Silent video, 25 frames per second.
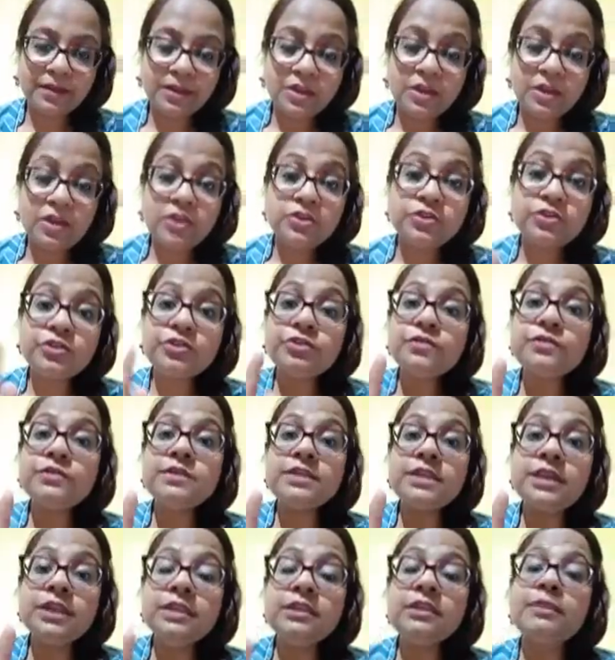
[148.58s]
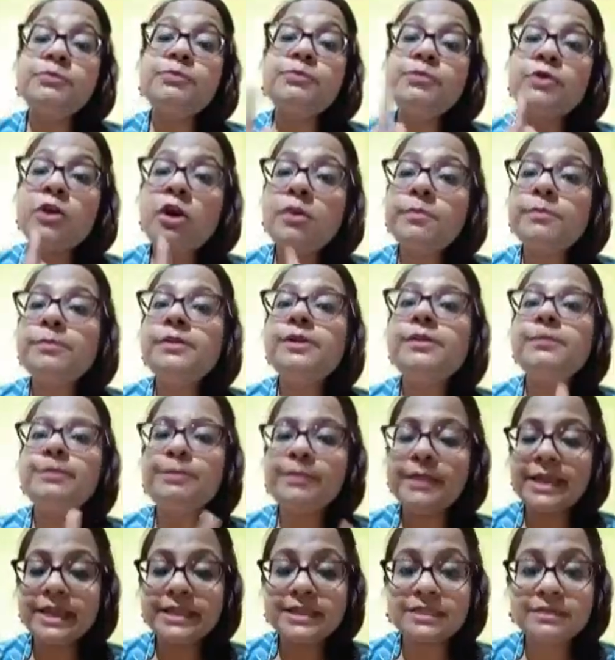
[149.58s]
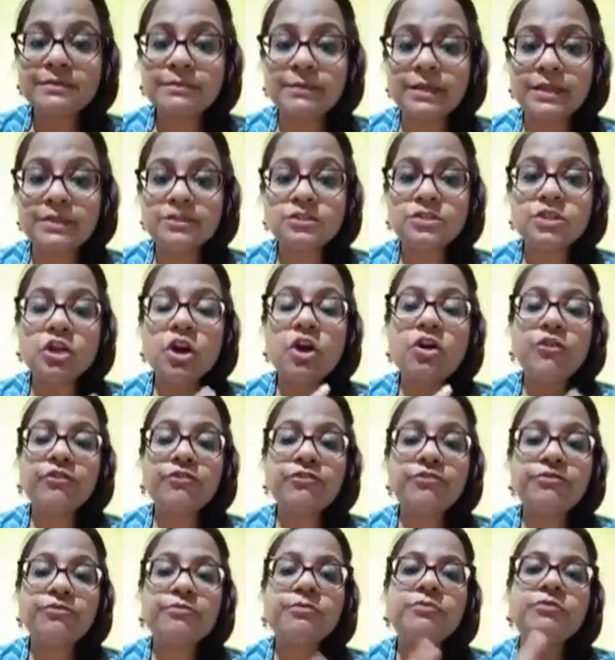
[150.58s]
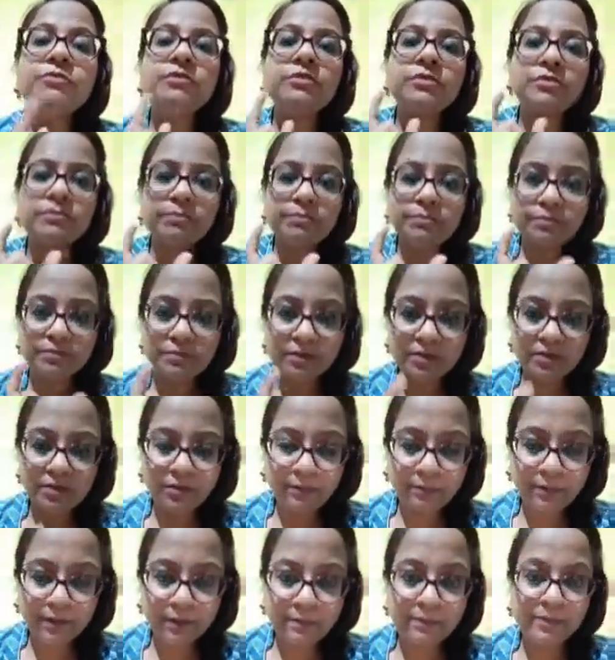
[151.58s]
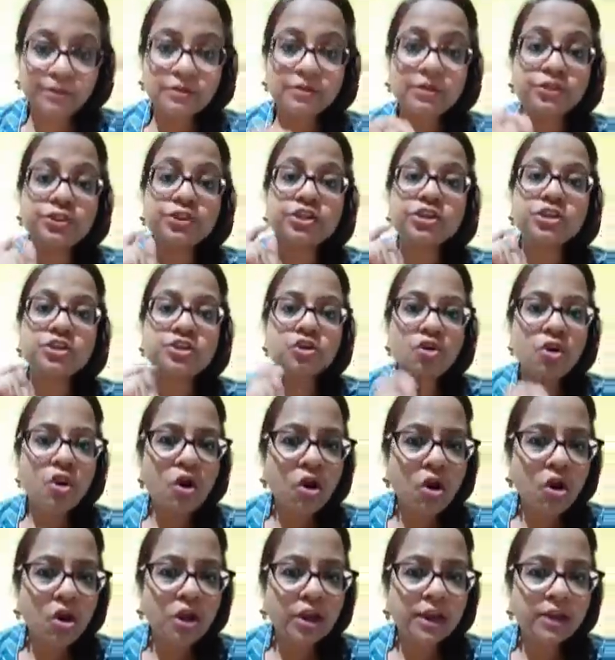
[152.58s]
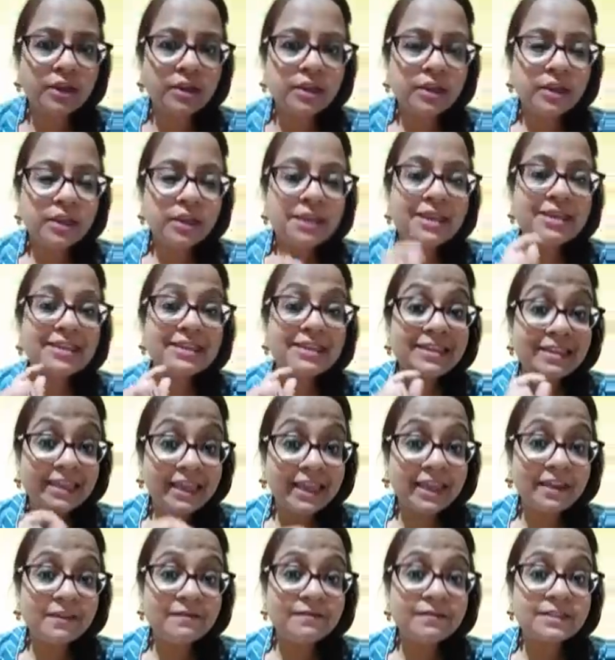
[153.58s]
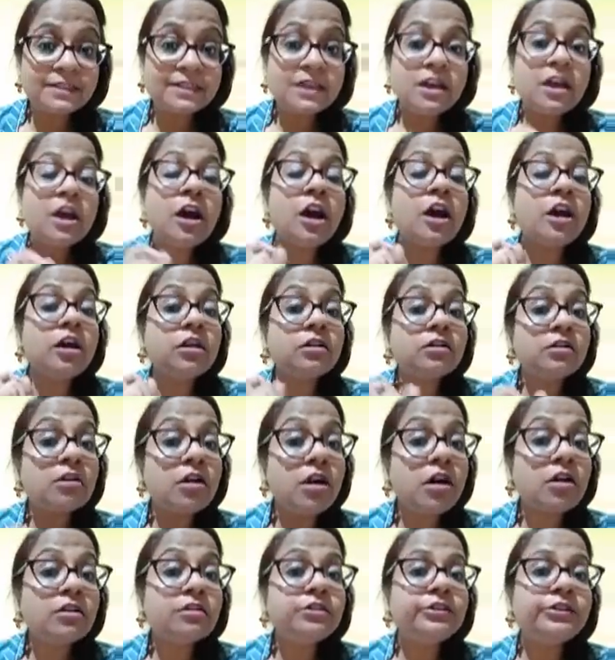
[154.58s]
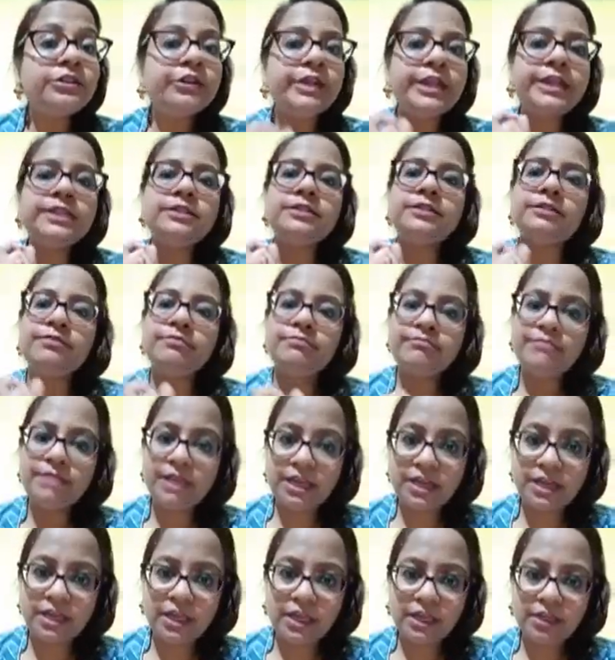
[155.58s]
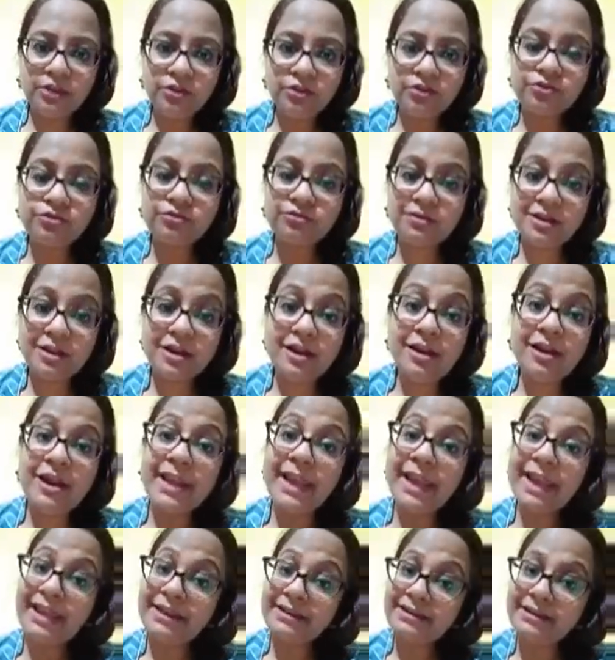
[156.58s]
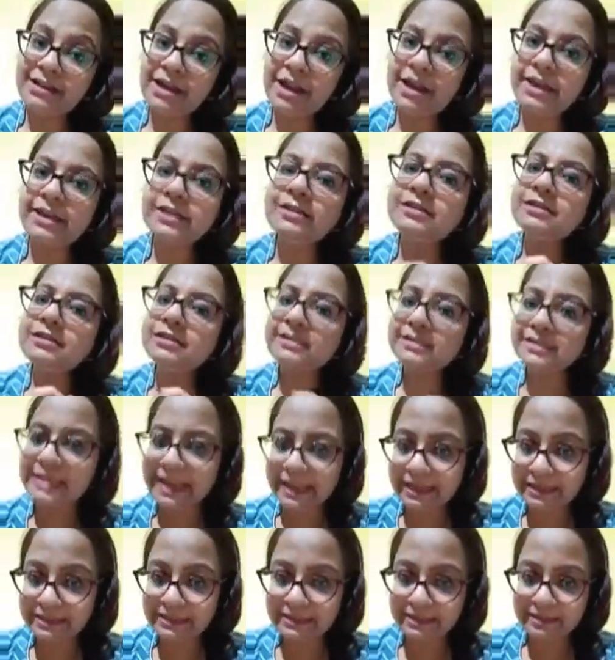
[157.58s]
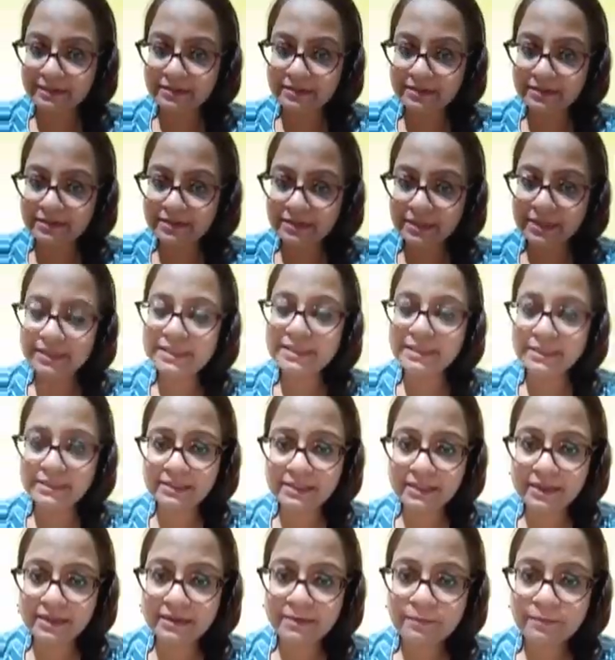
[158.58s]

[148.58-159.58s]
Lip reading: So you see, the proper placement of the preposition on gives a concrete meaning to the entire sentence, isn't it?